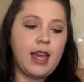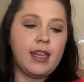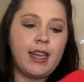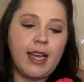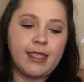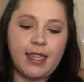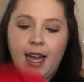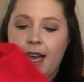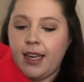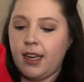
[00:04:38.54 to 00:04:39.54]
Next
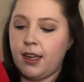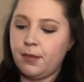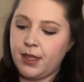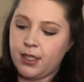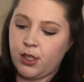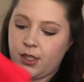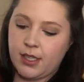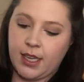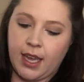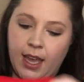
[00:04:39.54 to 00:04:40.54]
item, this looks
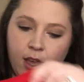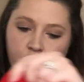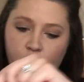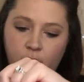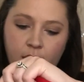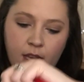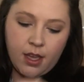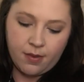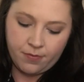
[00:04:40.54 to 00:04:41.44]
like a hoodie.